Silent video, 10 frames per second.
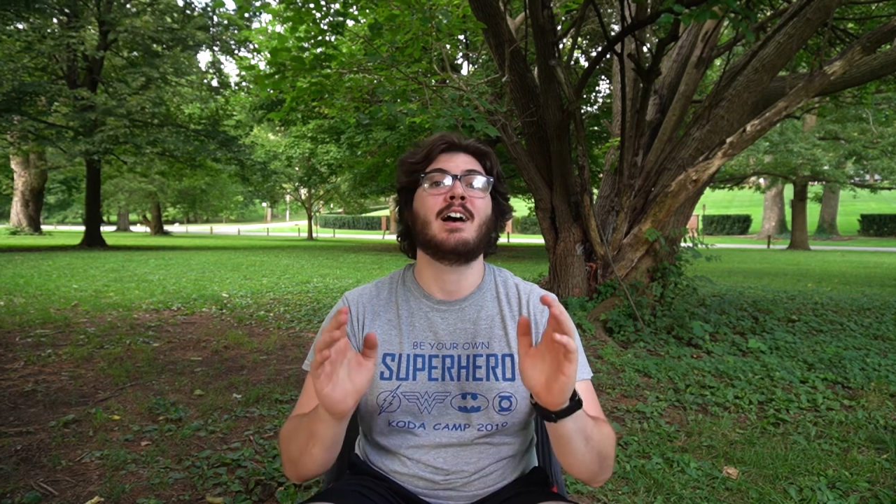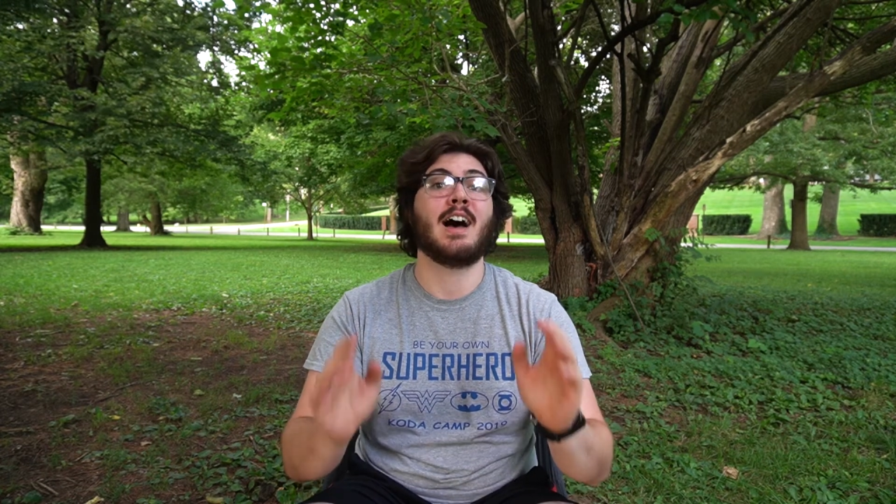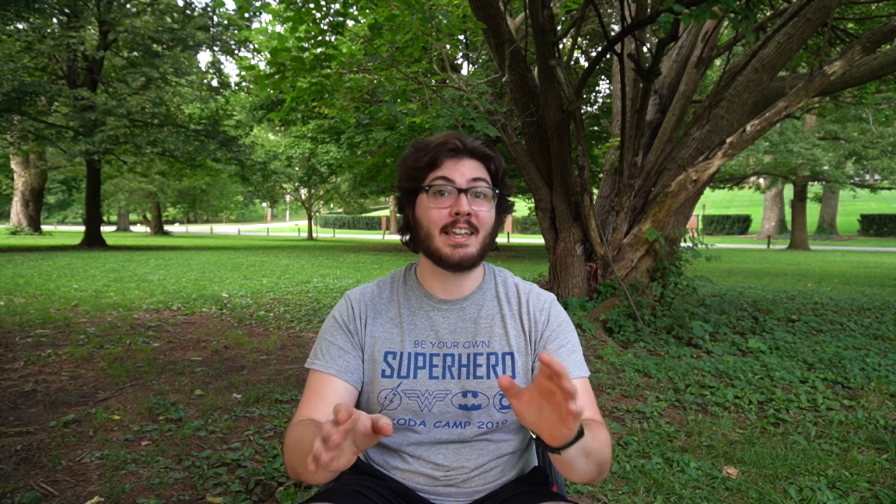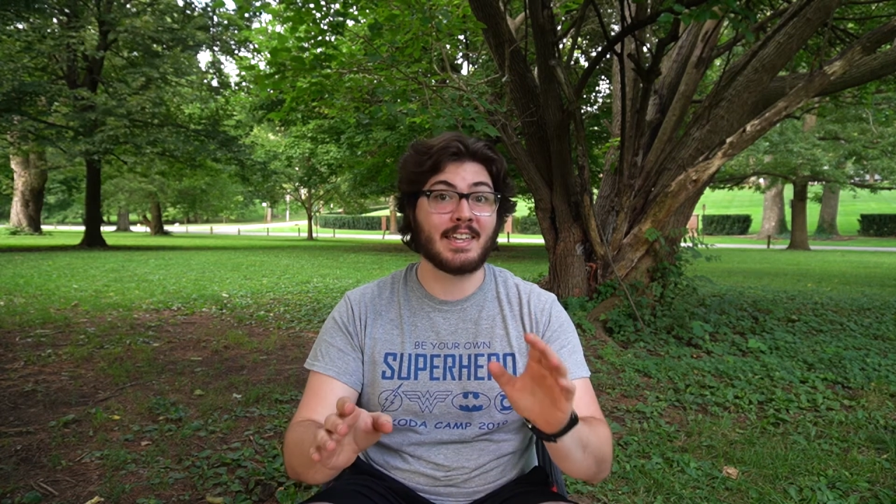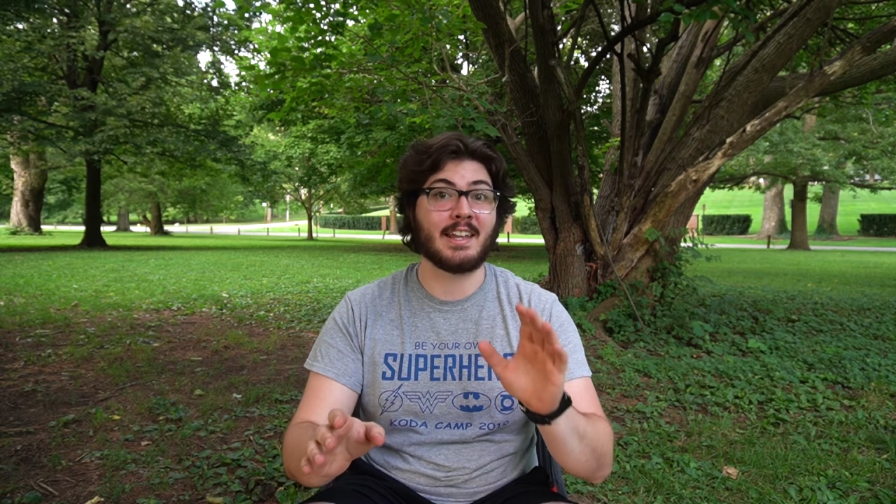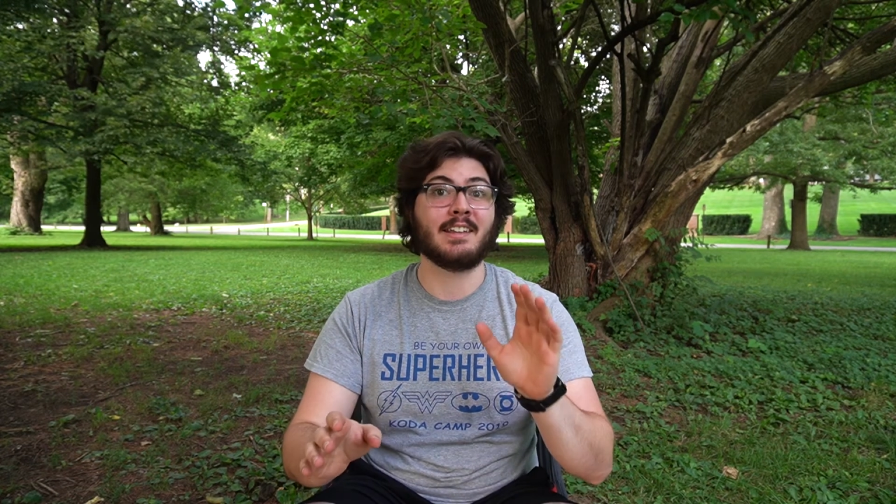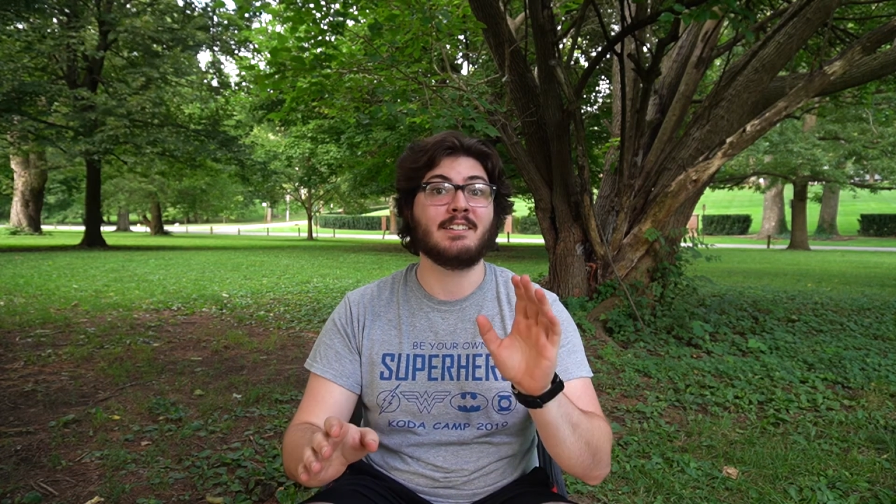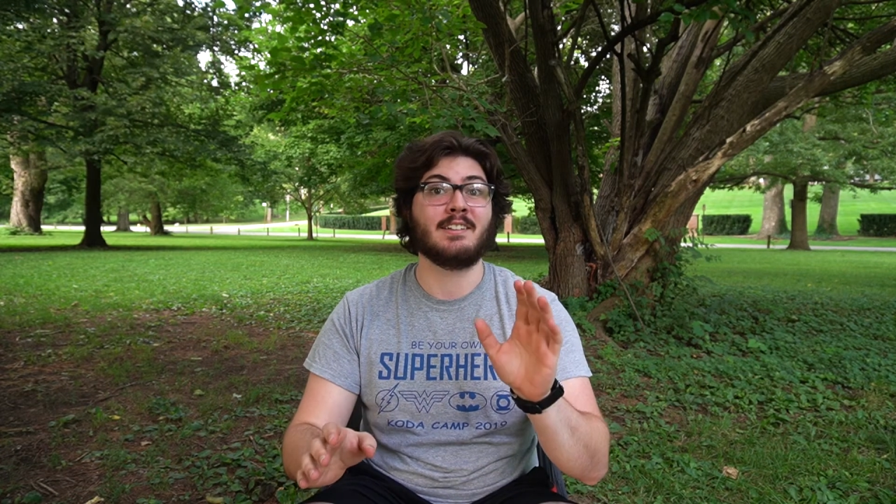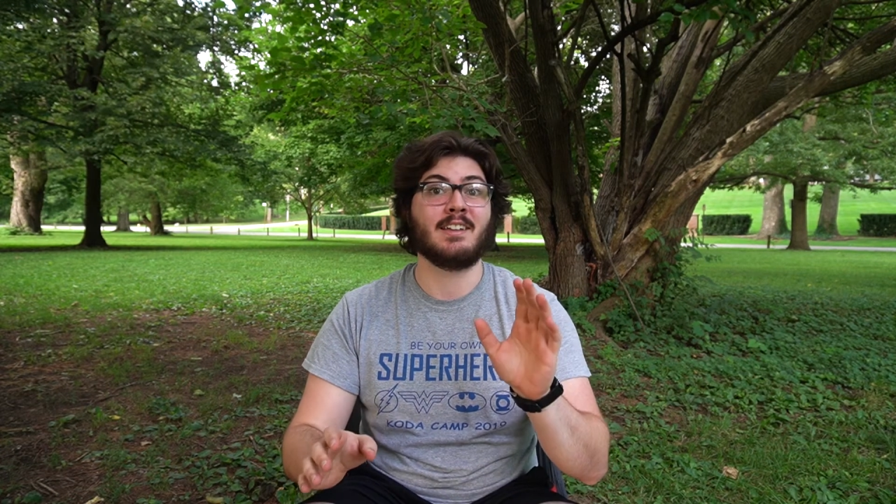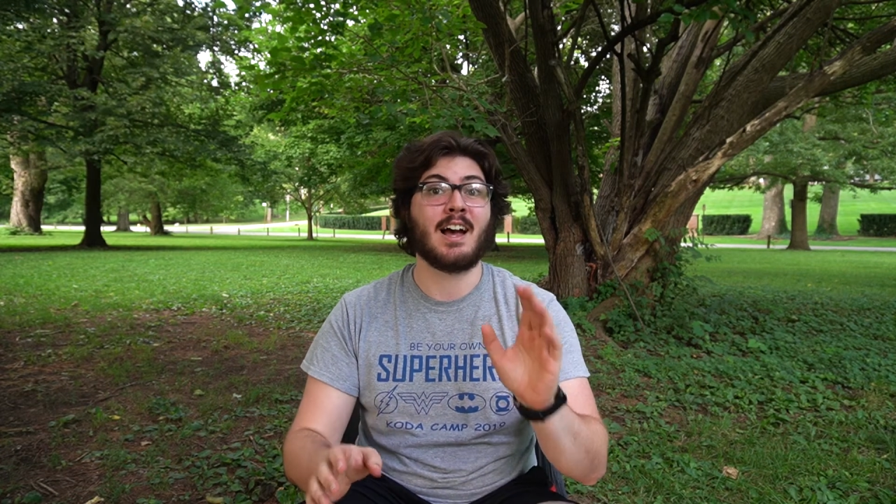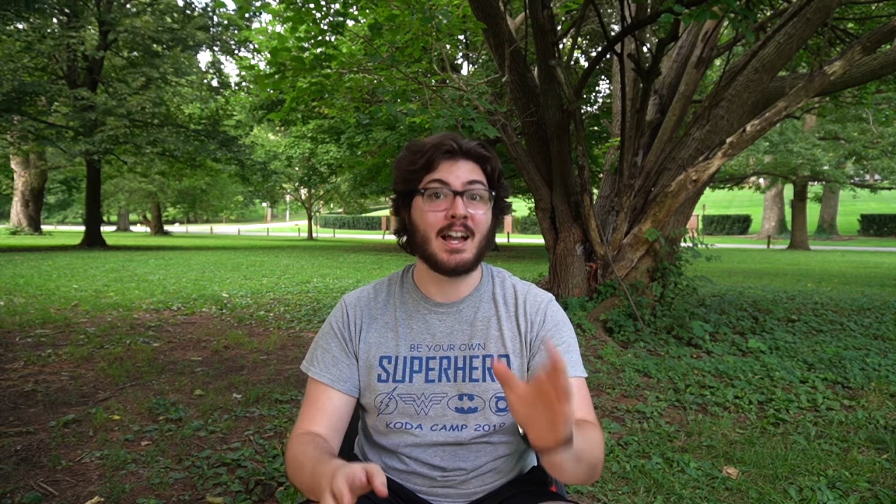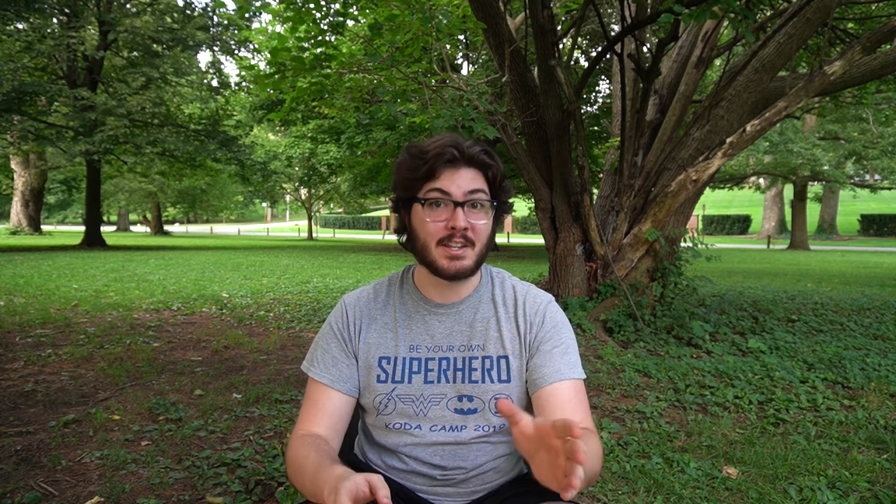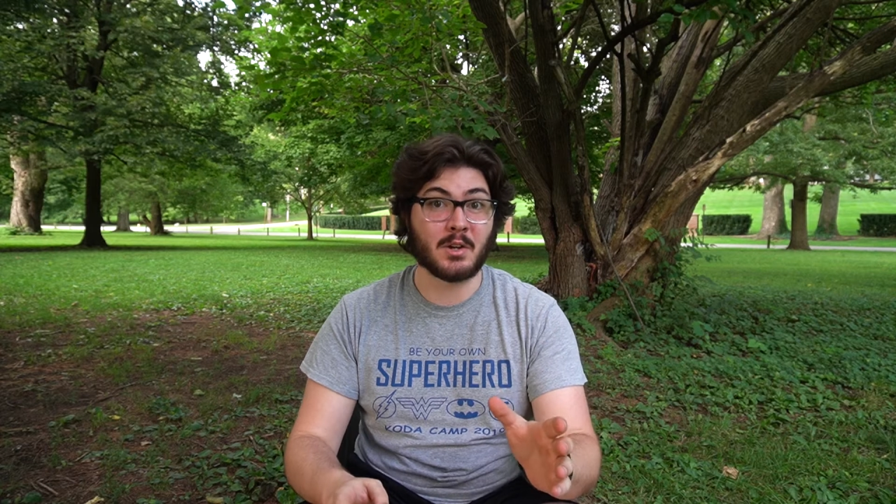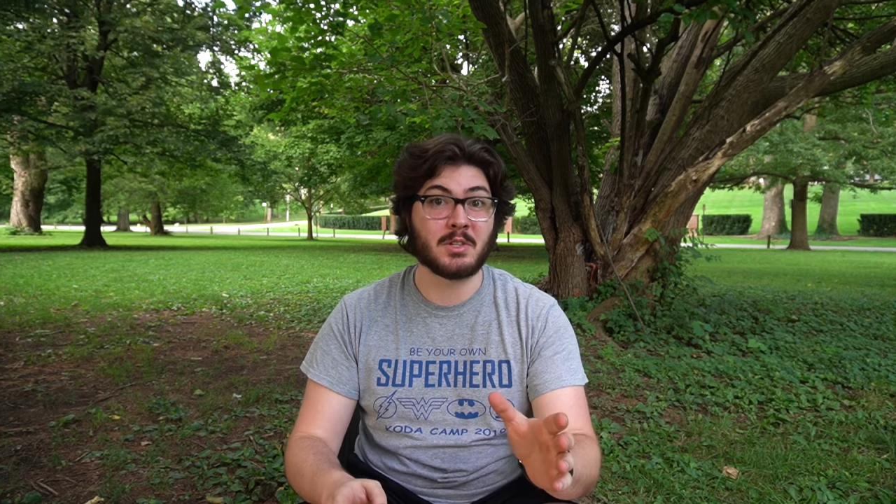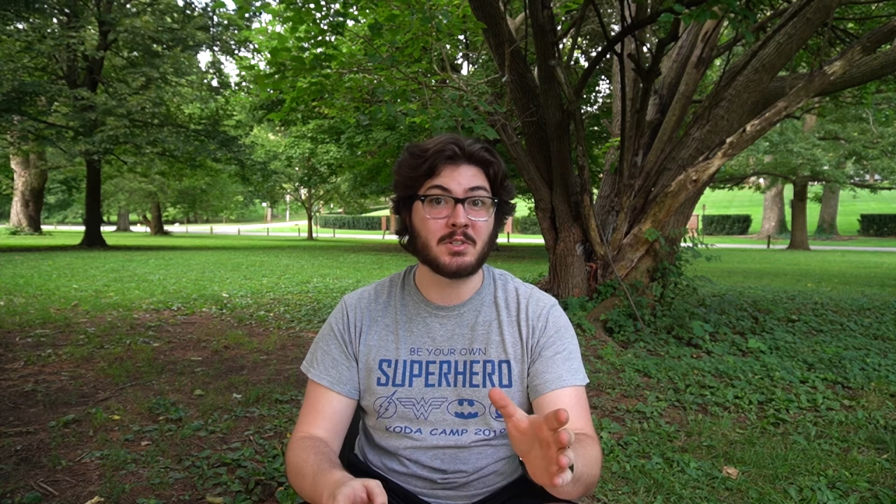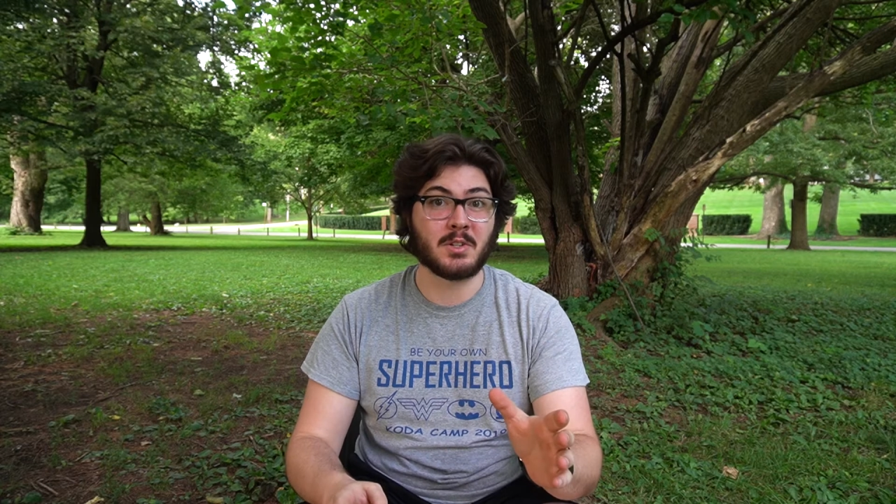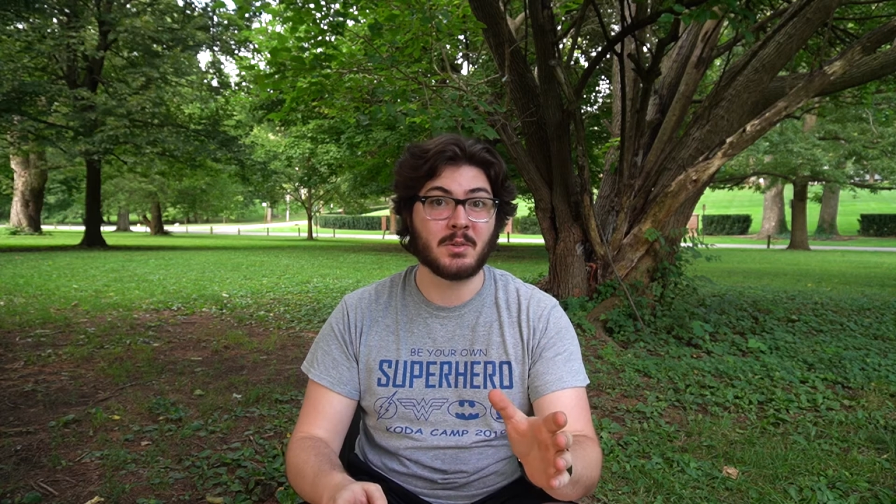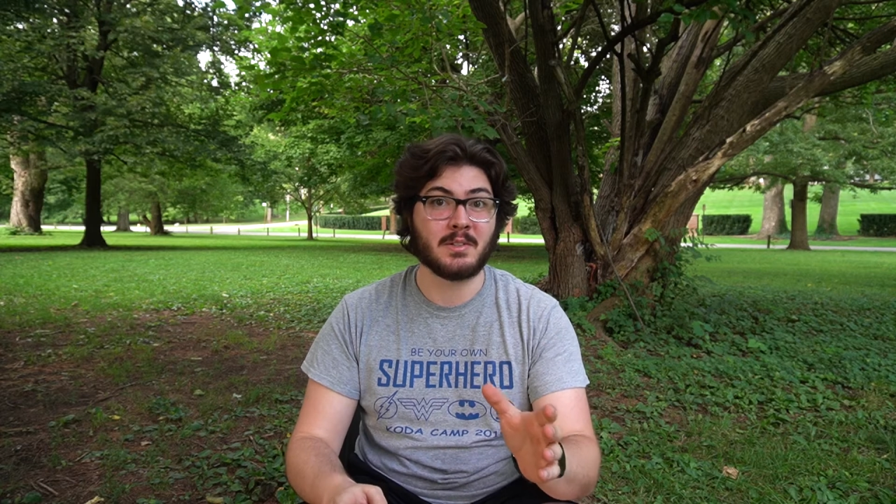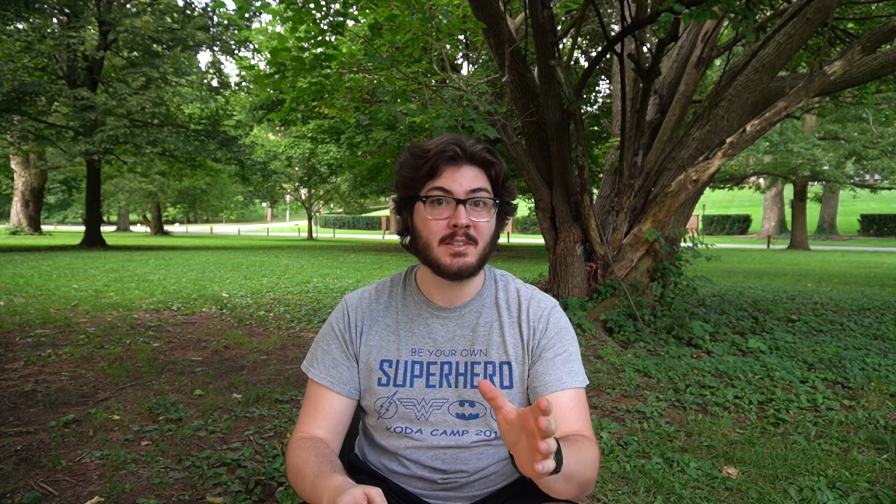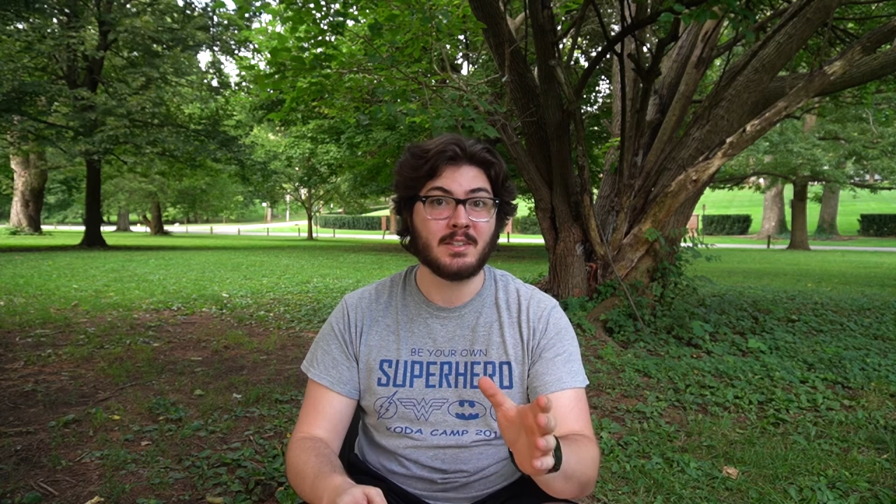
I get it. I know you do.